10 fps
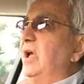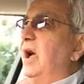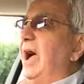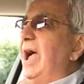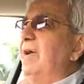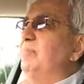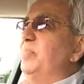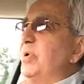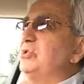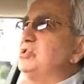I'm
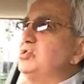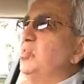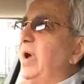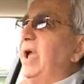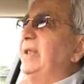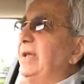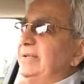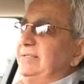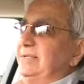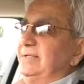persuaded
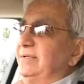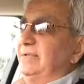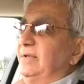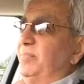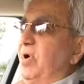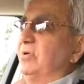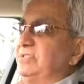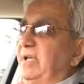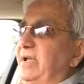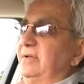Paul
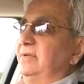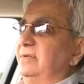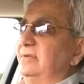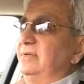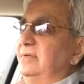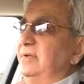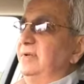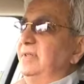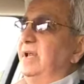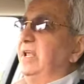said,
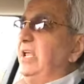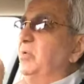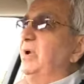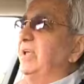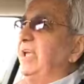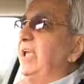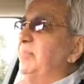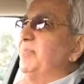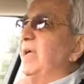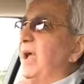that he will
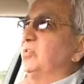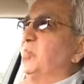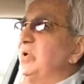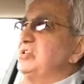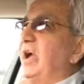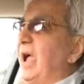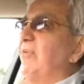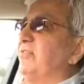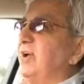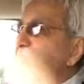keep that which
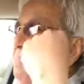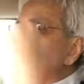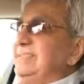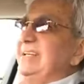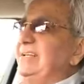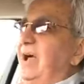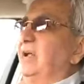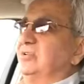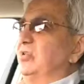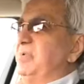I've committed
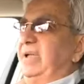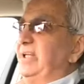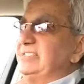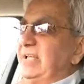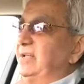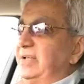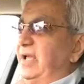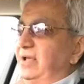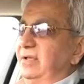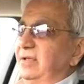unto him against that day.